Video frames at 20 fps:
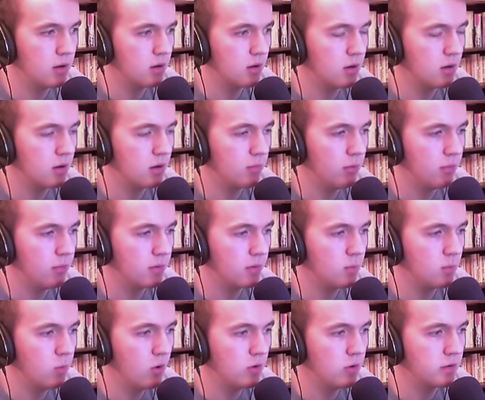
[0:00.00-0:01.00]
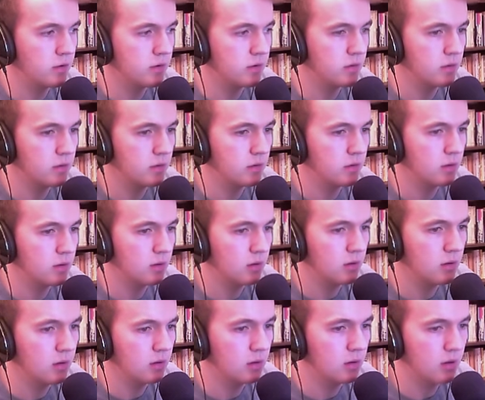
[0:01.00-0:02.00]
going to probably want
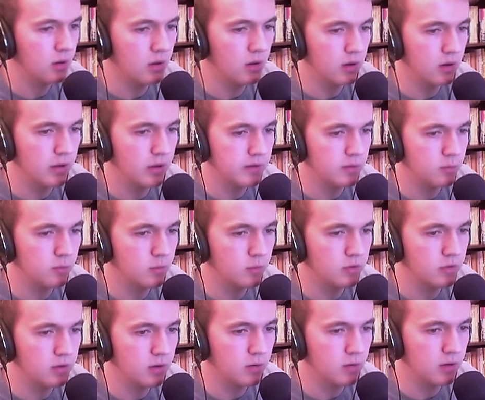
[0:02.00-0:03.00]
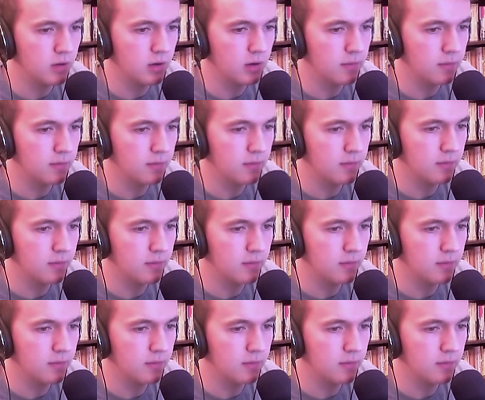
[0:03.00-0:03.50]
uh, some wood to hold it up.